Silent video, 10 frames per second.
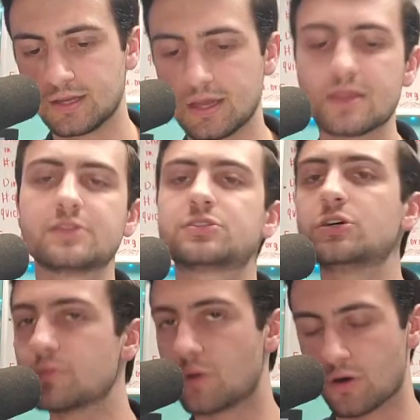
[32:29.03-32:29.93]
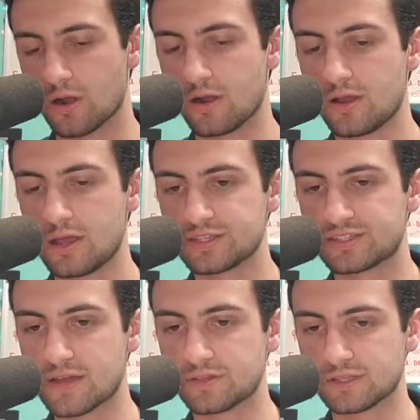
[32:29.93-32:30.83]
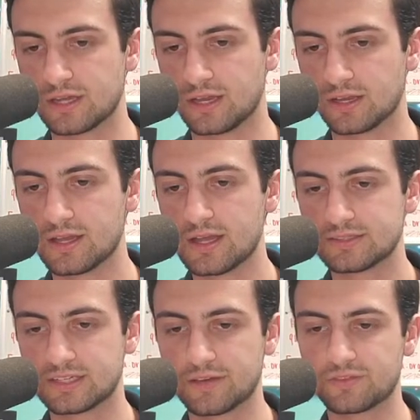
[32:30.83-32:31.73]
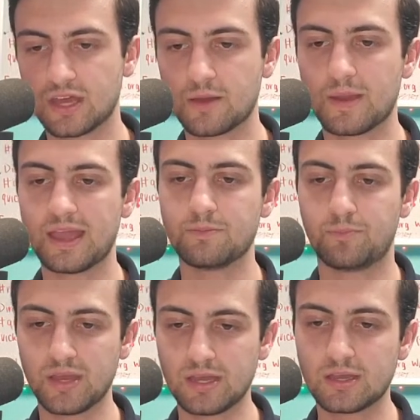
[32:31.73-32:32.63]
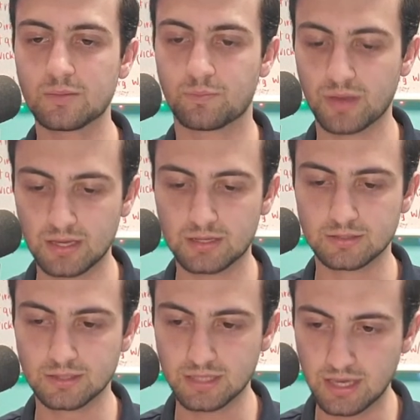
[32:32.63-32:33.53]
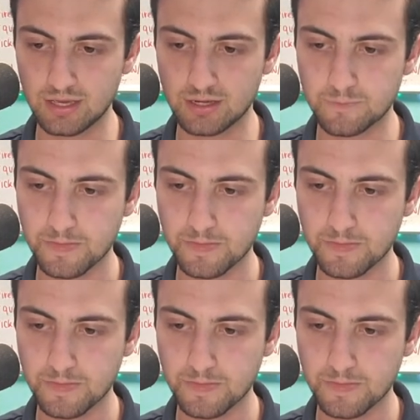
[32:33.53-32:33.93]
And then 2 more in the 7th inning to give them a big, big lead,